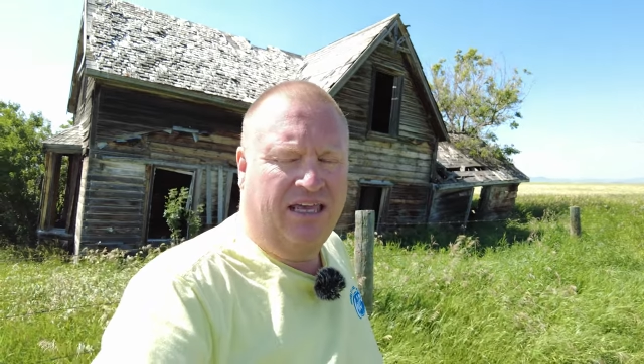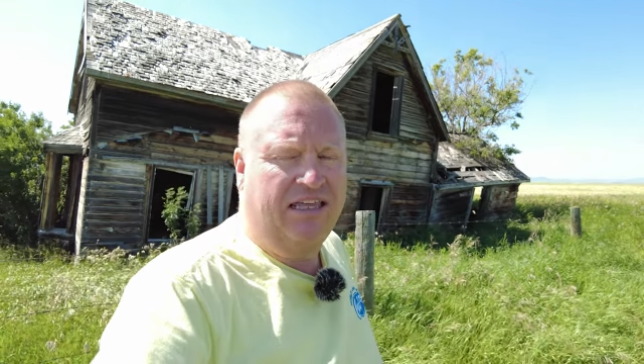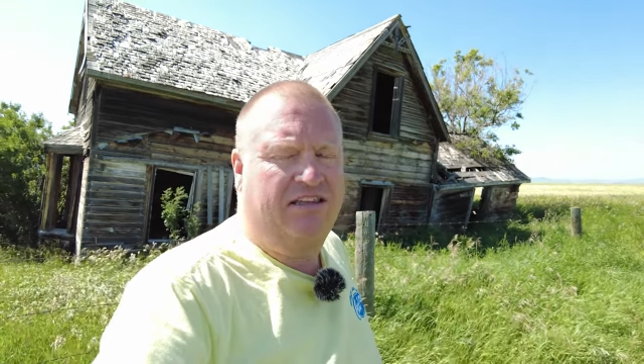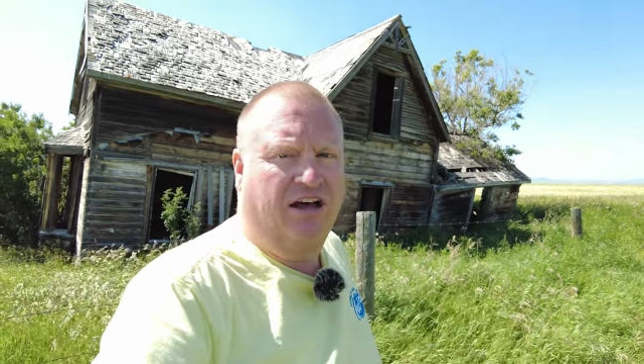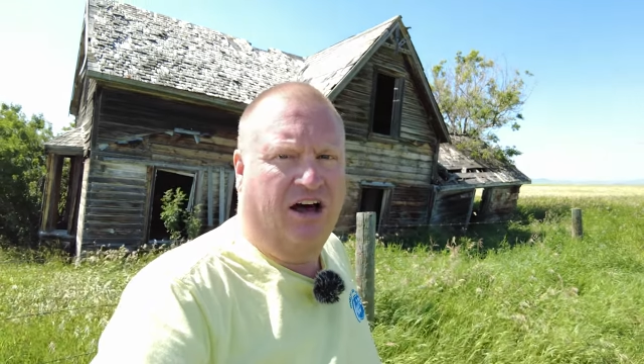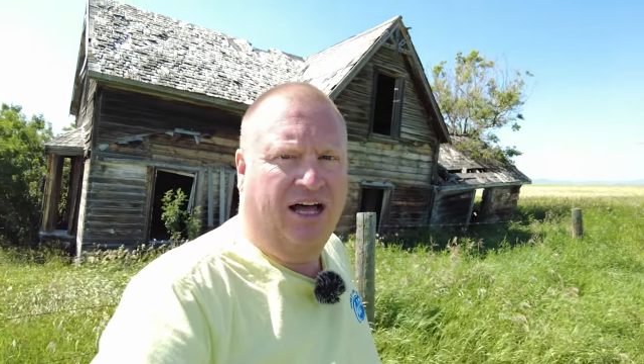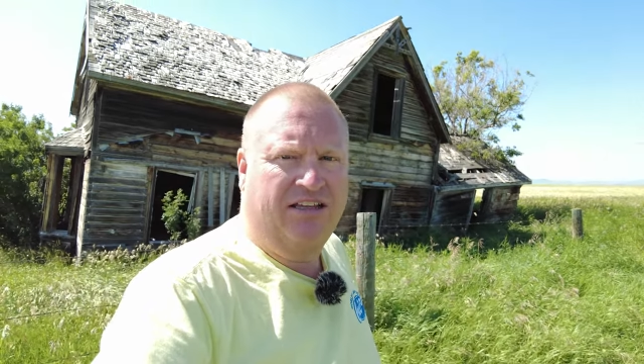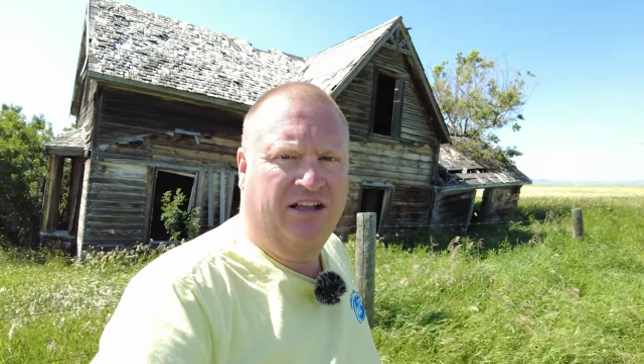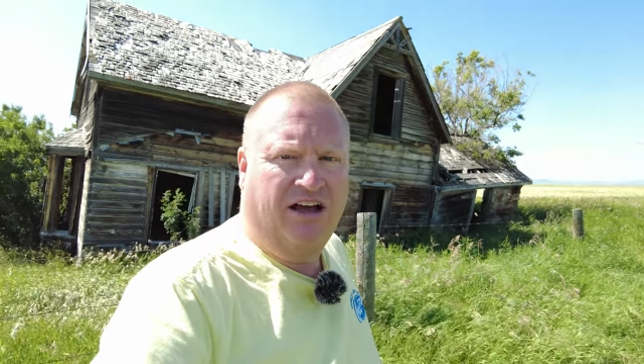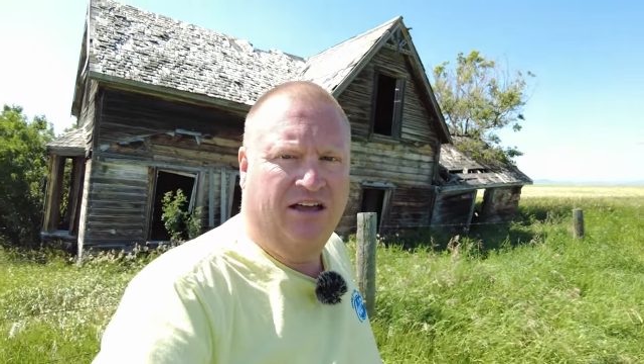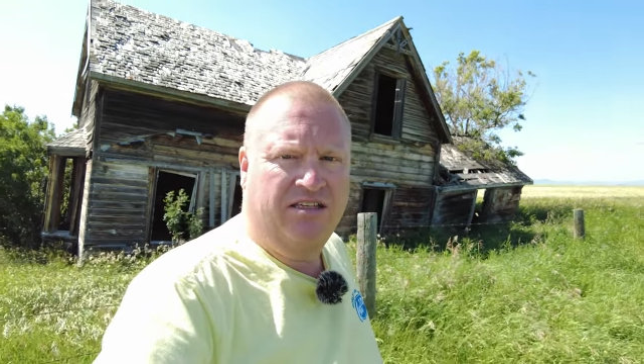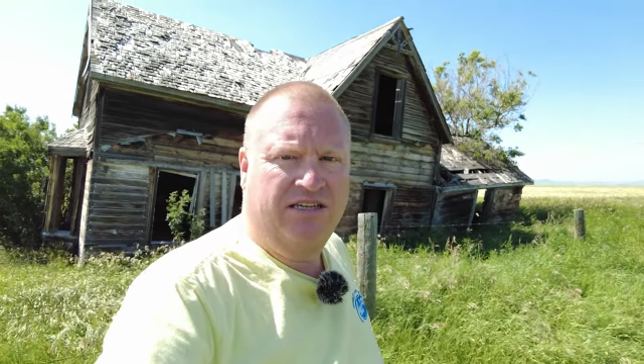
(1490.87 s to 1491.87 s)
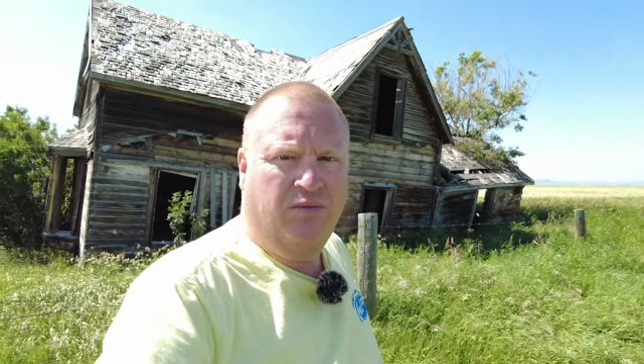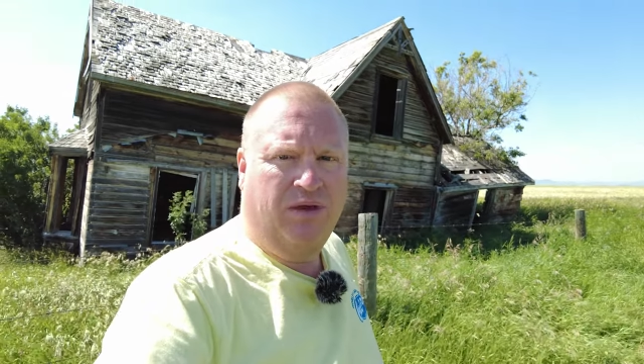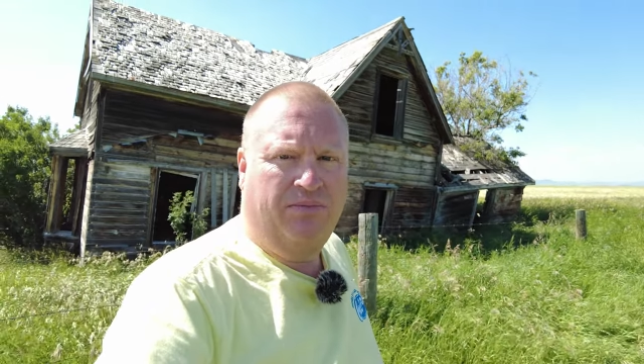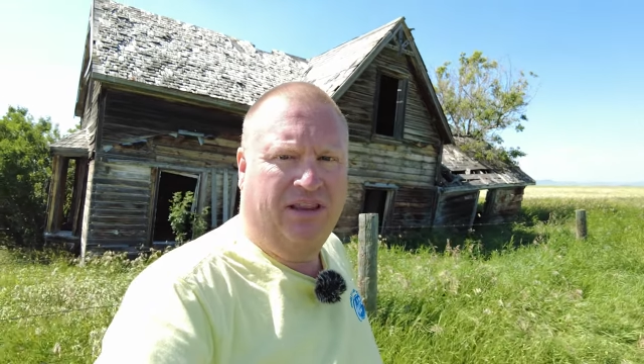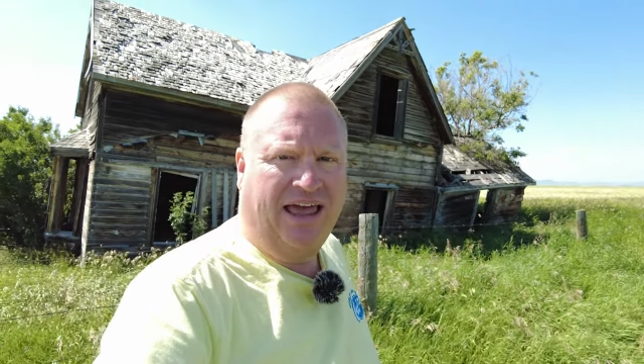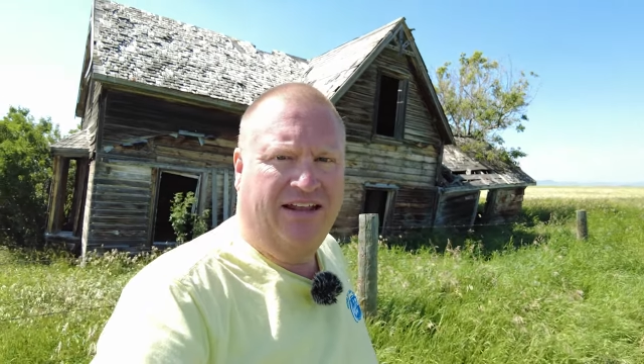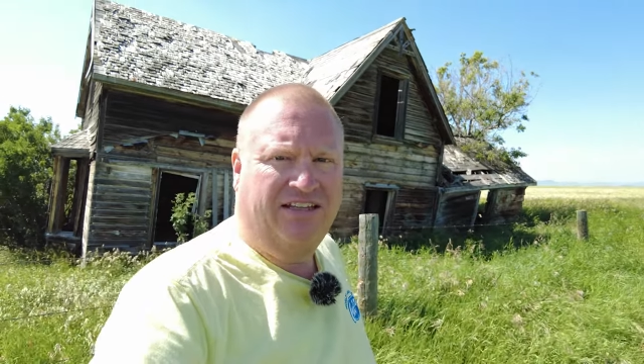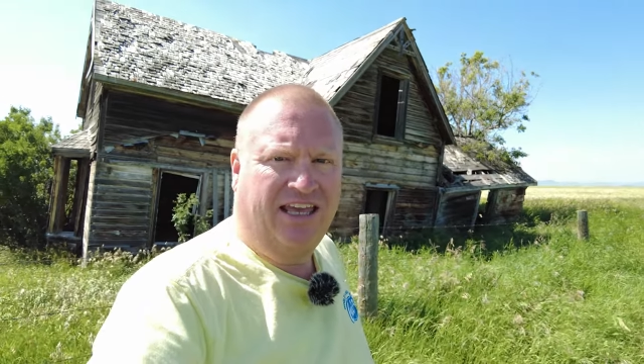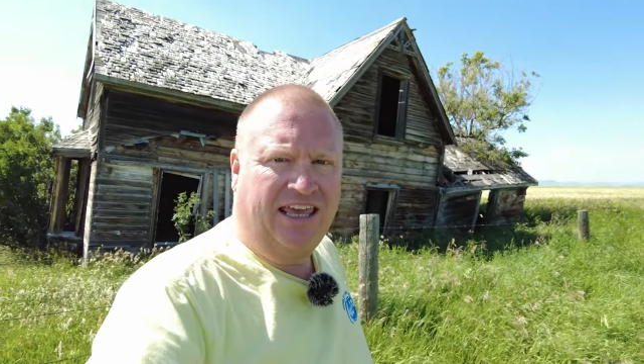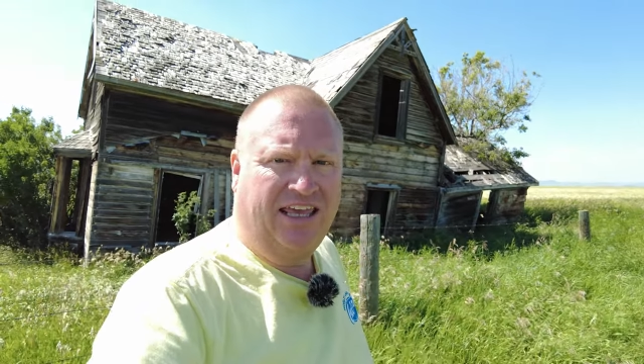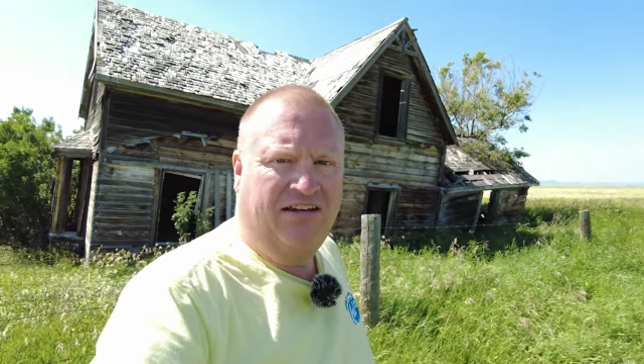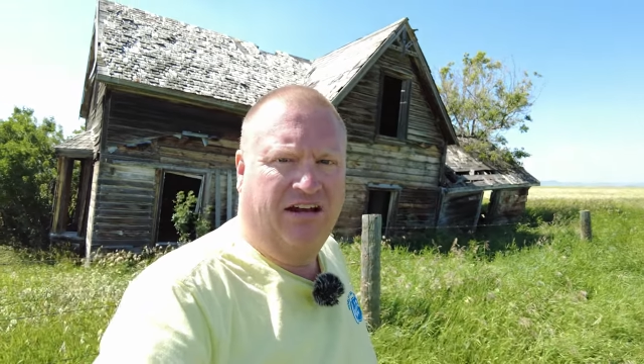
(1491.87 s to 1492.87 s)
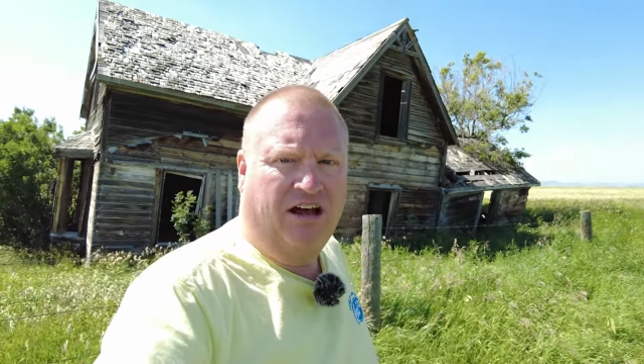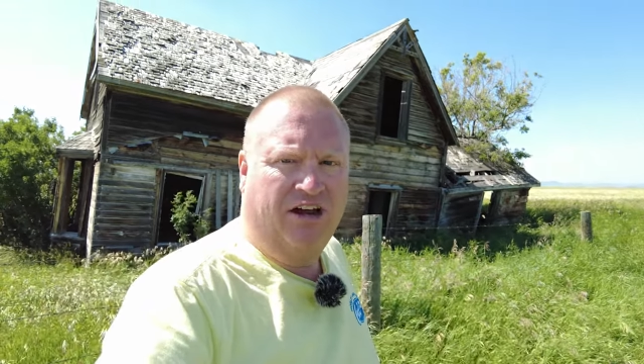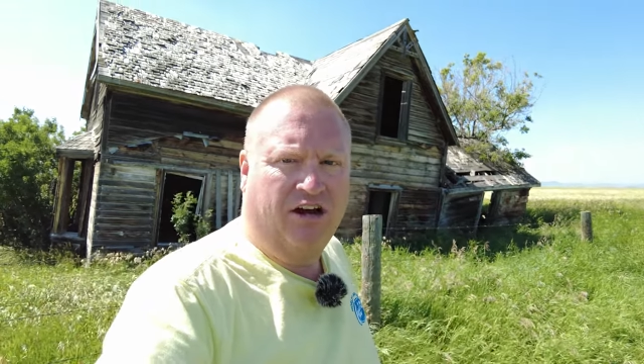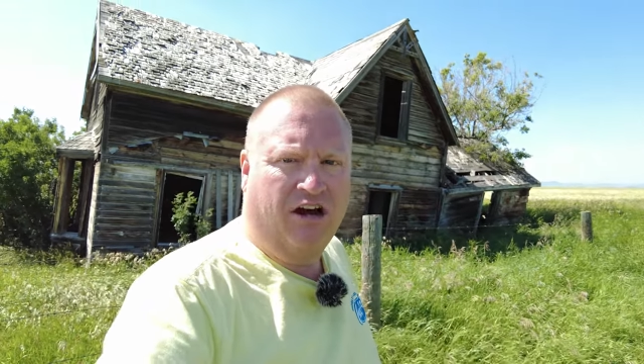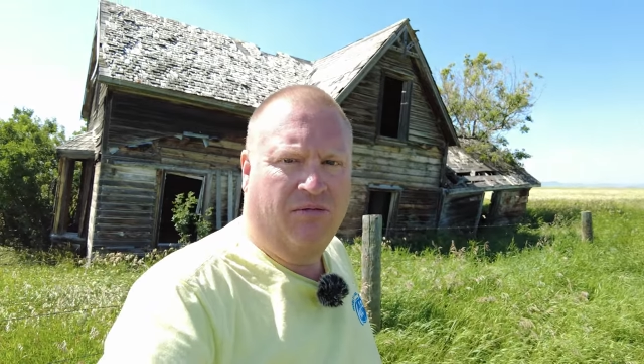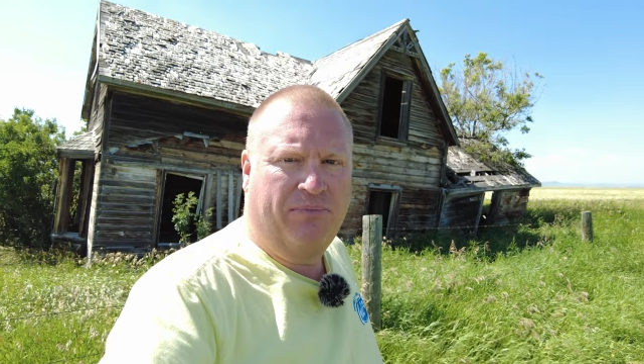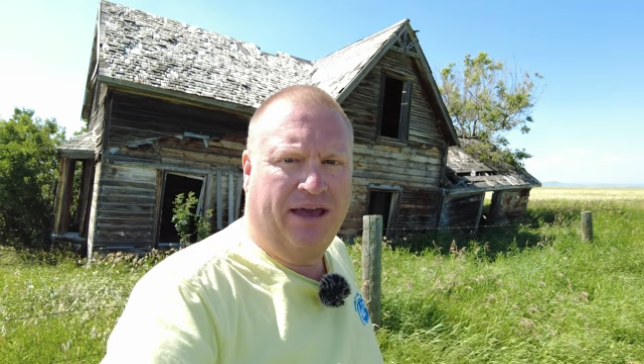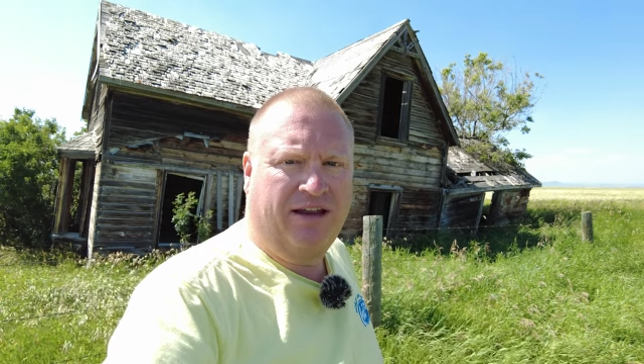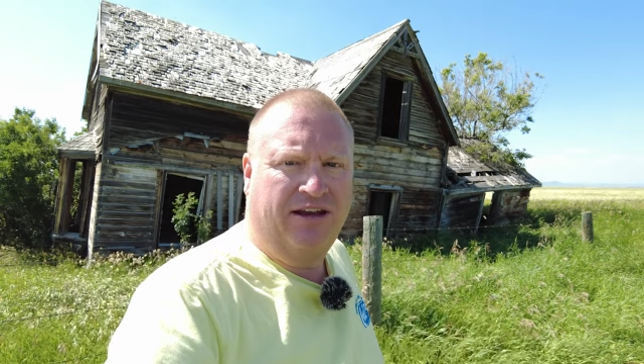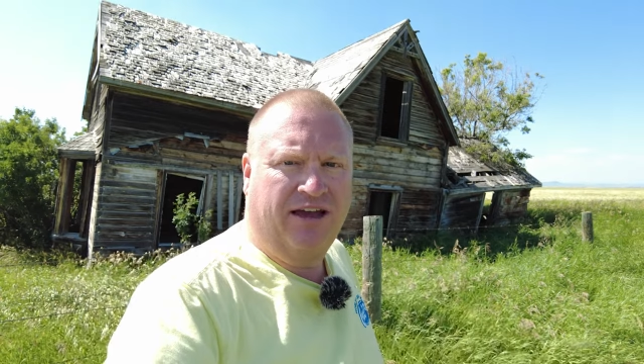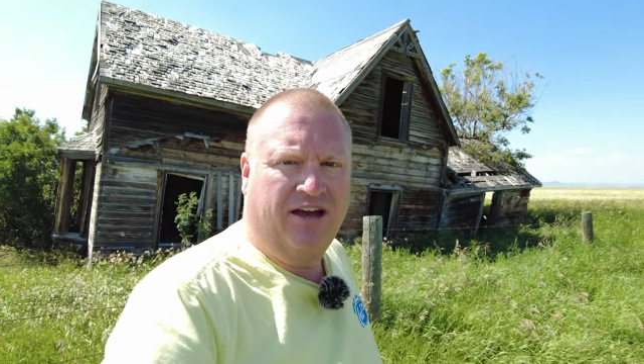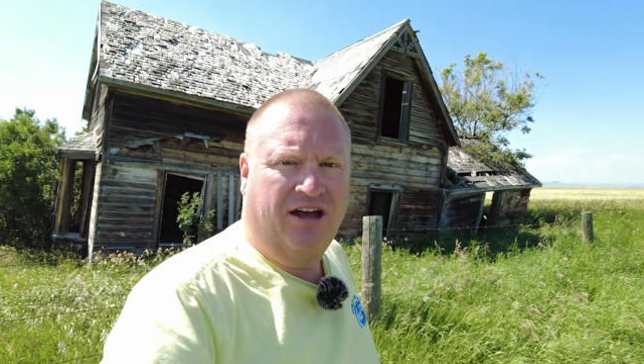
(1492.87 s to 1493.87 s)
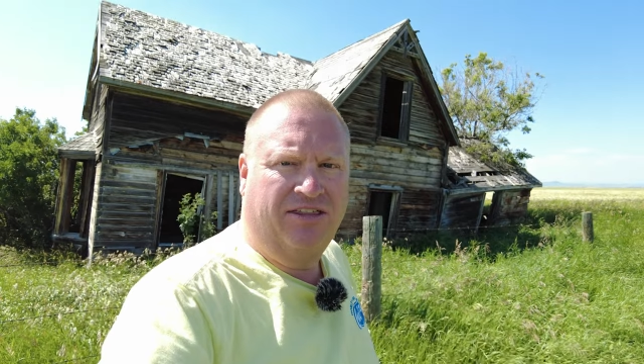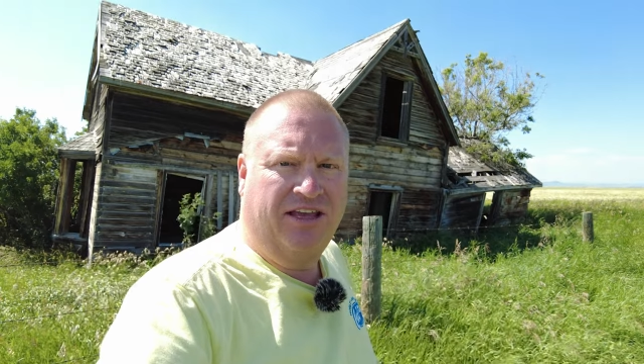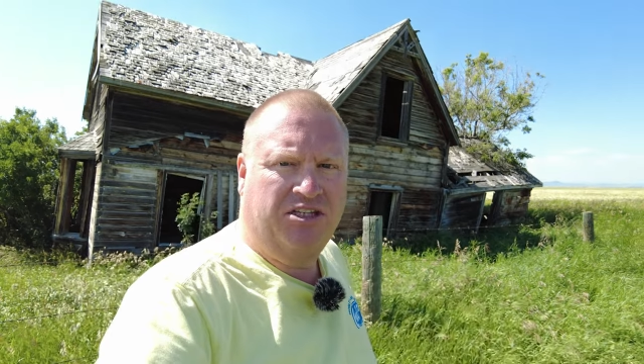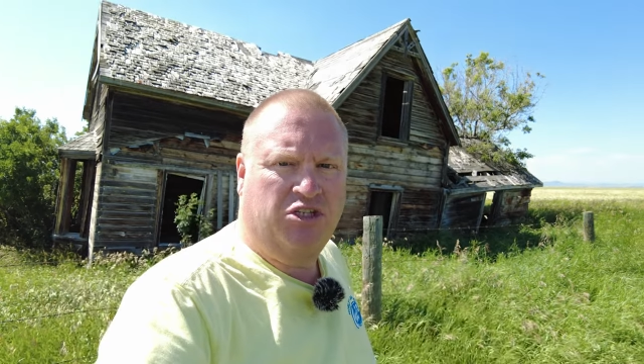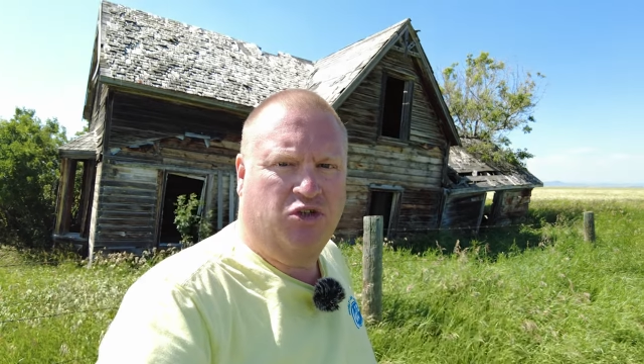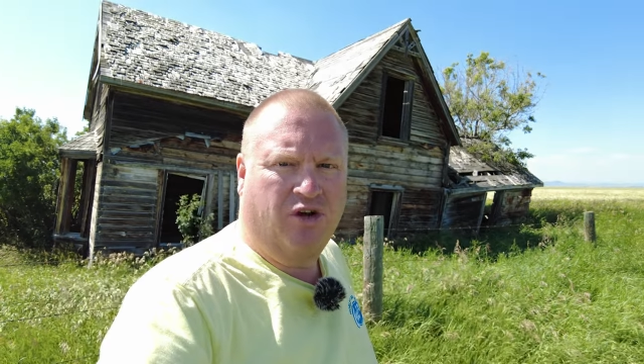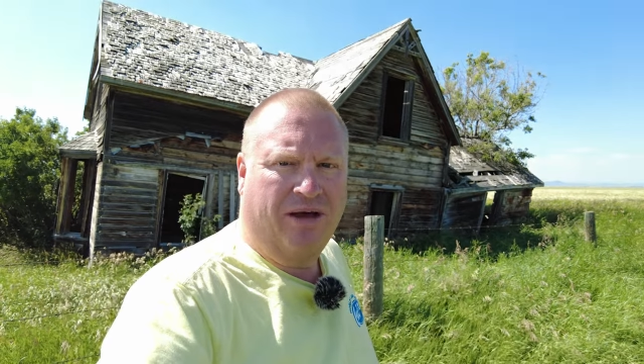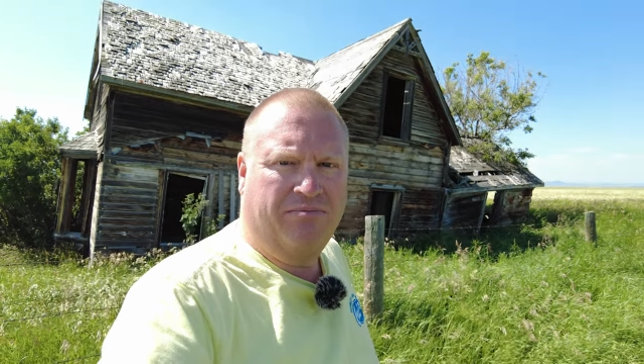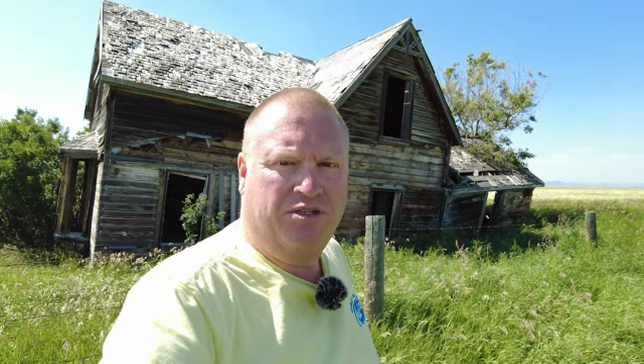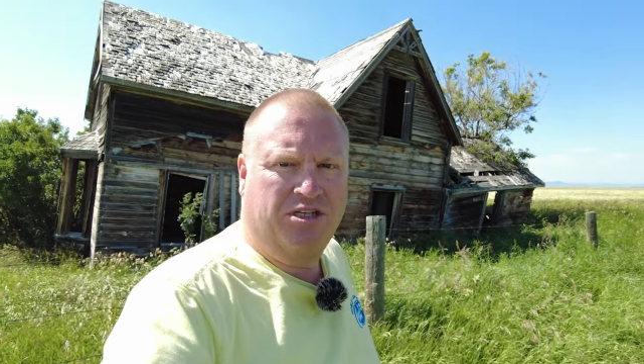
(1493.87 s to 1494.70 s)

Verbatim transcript: eat the hot dogs that we plan to eat on our picnic on this trip.